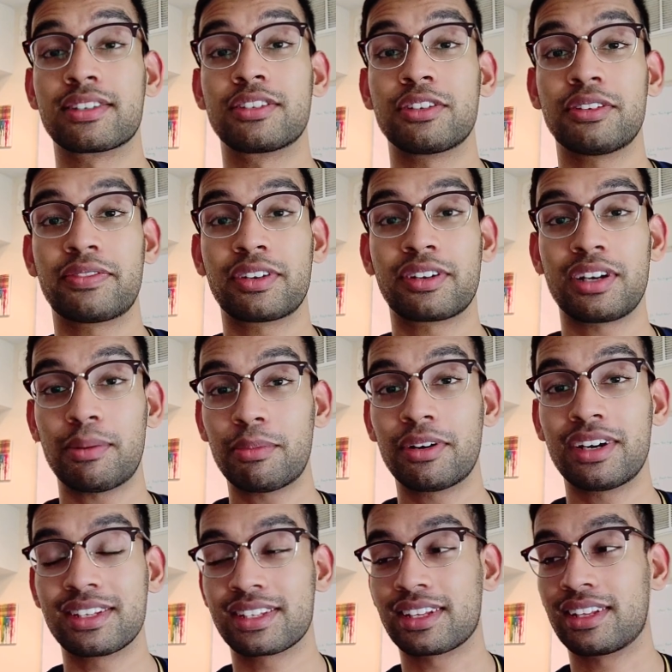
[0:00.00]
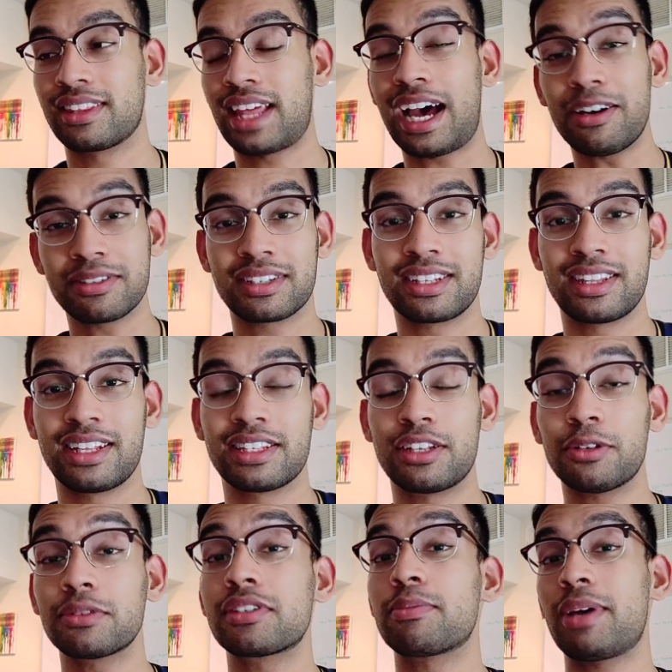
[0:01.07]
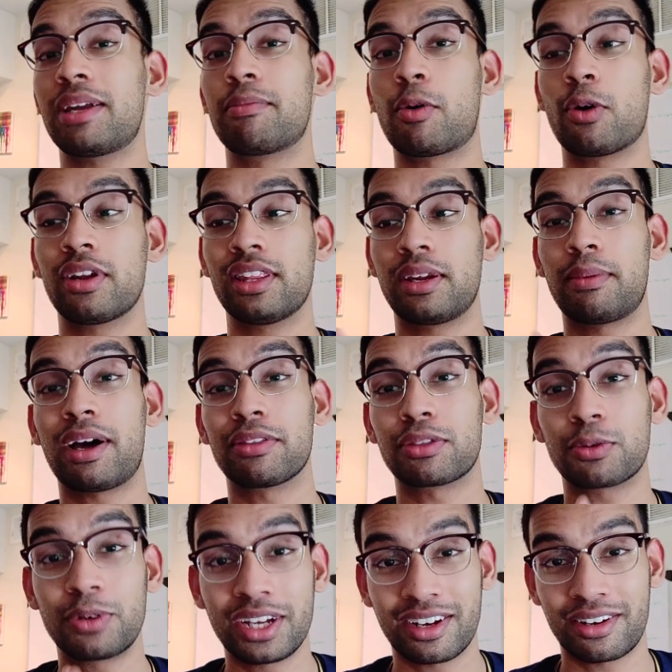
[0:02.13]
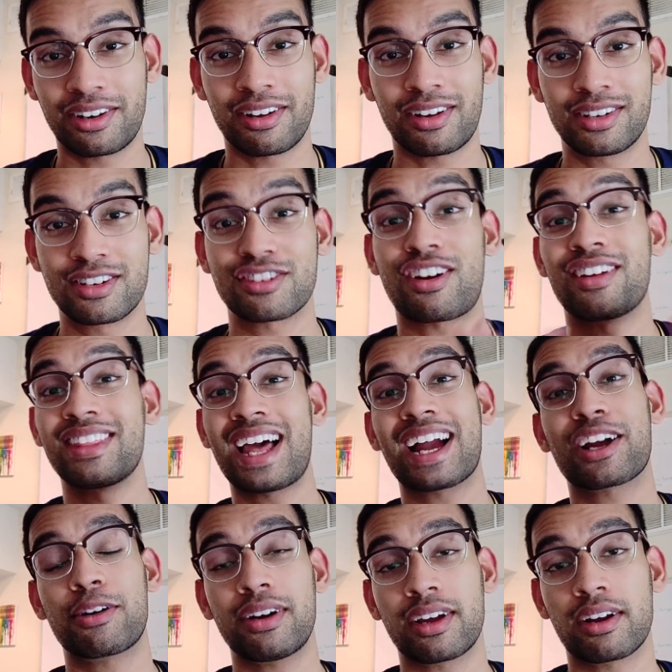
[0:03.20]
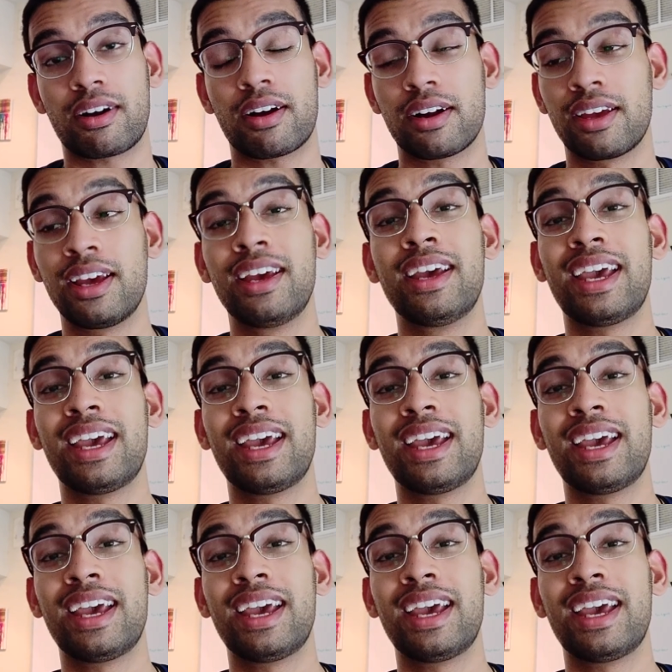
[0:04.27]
So if your number is a thousand, then don't spend more than about $300 on that credit card.